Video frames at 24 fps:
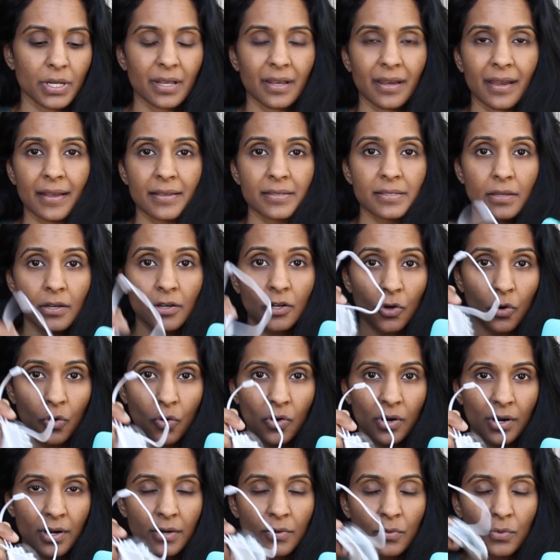It has a
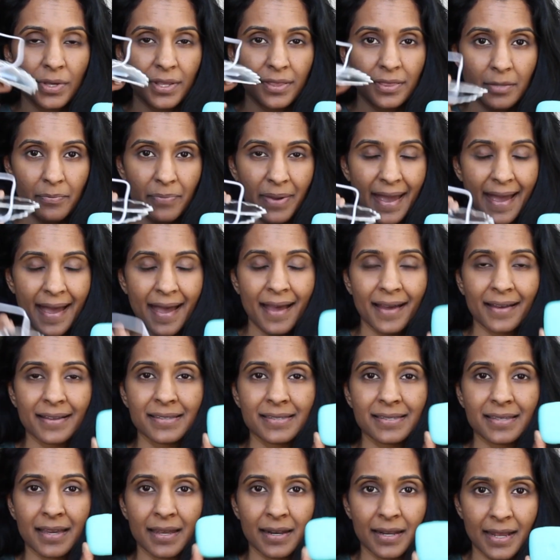cord with the
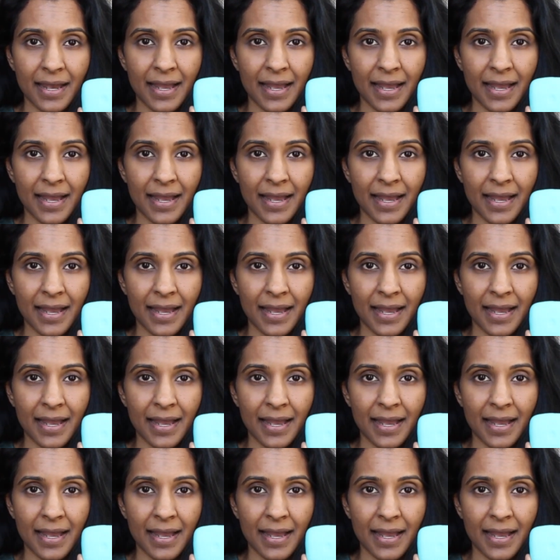pads and it